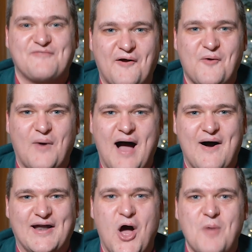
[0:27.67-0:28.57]
very well,
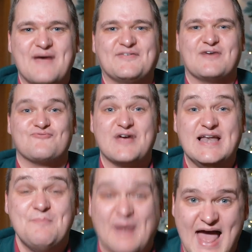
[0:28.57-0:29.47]
and I hope you're having a
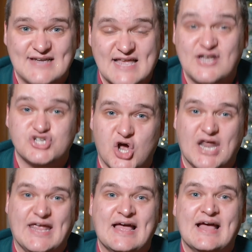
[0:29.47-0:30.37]
really blessed and
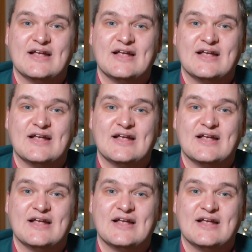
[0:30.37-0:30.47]
jolly